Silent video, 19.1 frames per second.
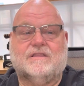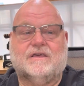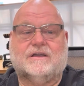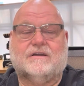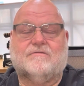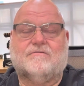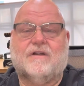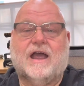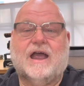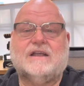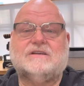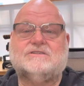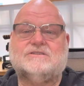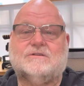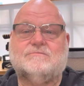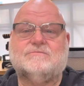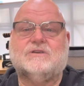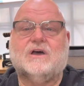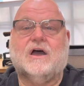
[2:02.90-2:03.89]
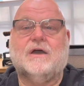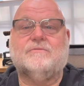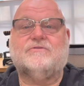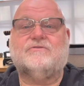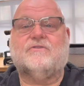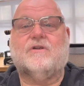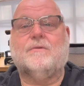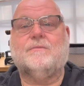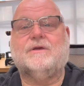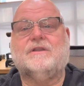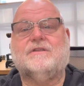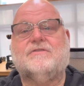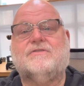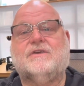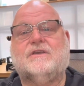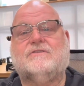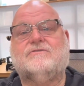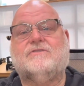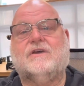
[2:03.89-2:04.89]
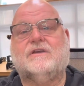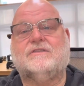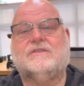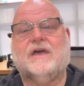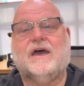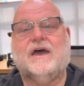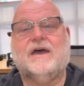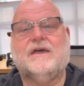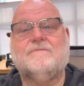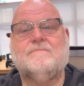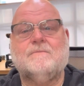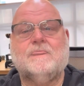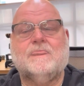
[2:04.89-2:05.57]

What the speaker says: rash sometimes from it and things like that.